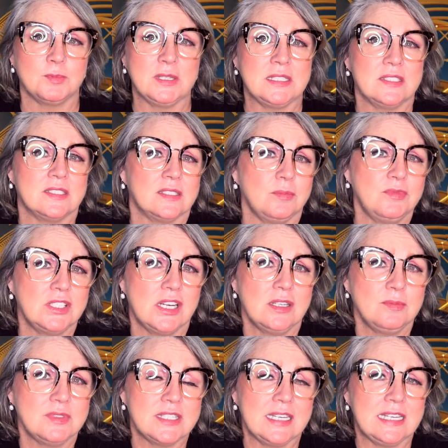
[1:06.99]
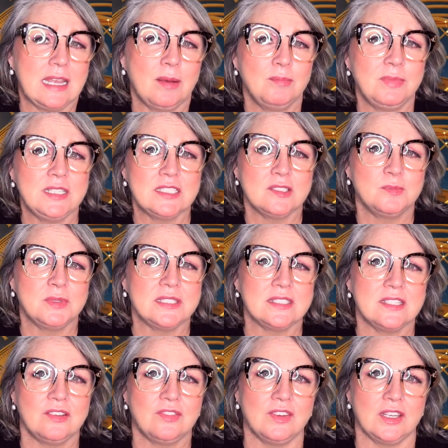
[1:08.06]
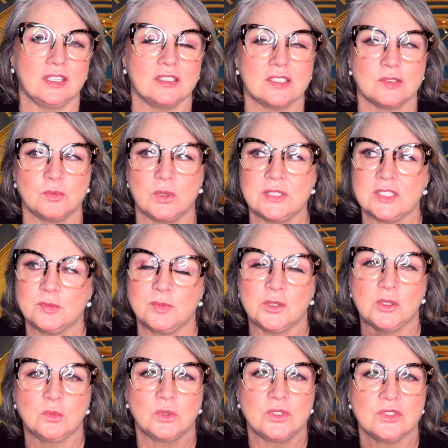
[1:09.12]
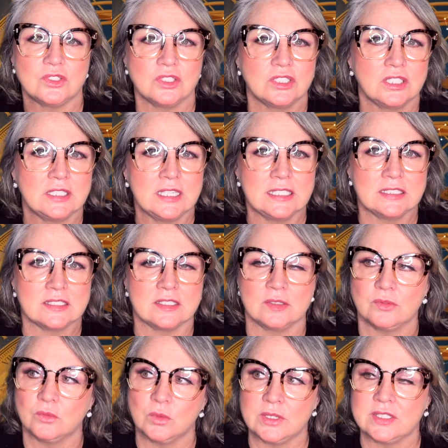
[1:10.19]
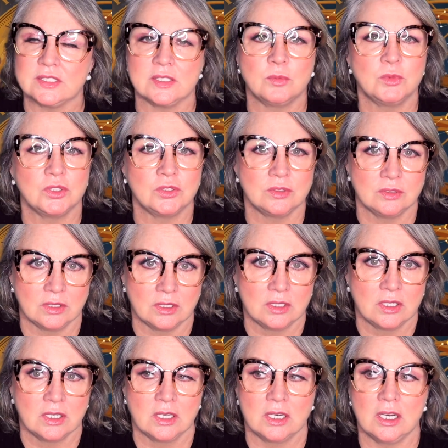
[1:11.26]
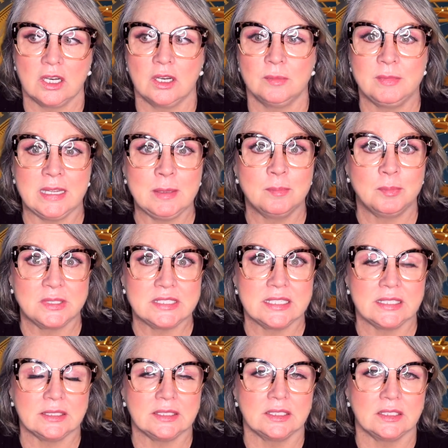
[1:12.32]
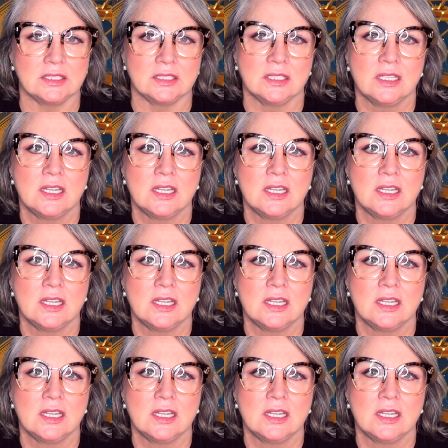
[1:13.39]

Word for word: because sometimes they can be specifics when Spirit wants to connect with someone in particular.